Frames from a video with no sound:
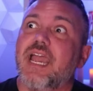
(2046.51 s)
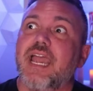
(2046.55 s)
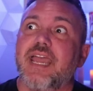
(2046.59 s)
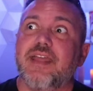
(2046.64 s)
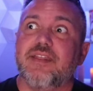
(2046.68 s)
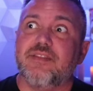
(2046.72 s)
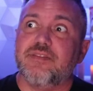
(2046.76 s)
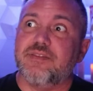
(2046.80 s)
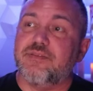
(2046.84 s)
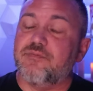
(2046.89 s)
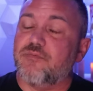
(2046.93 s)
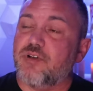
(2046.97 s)

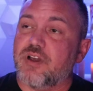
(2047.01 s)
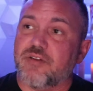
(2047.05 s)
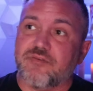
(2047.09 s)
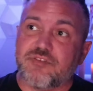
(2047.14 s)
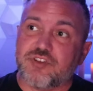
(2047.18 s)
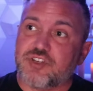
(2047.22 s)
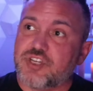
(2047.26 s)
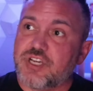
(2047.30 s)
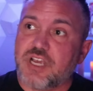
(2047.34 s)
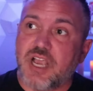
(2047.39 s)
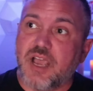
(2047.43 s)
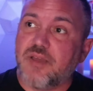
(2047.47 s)
And
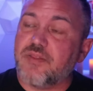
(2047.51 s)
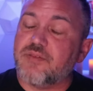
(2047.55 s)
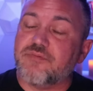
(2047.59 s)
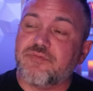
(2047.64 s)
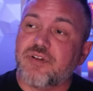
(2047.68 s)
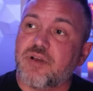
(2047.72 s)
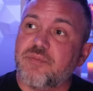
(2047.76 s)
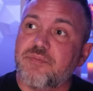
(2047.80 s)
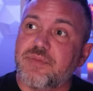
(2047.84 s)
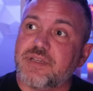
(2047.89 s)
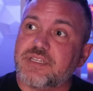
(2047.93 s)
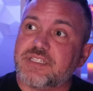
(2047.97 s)
wherever she got
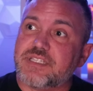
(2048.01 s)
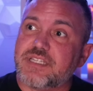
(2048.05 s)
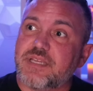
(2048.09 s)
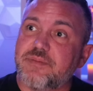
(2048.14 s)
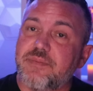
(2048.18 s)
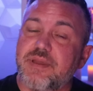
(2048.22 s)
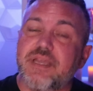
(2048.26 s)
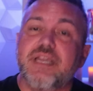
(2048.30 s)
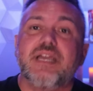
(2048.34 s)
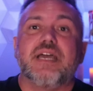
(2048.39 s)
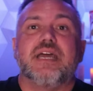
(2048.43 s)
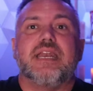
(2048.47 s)
them from, mix
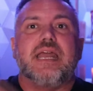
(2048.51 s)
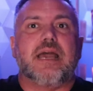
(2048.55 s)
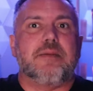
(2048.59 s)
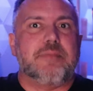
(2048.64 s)
them in.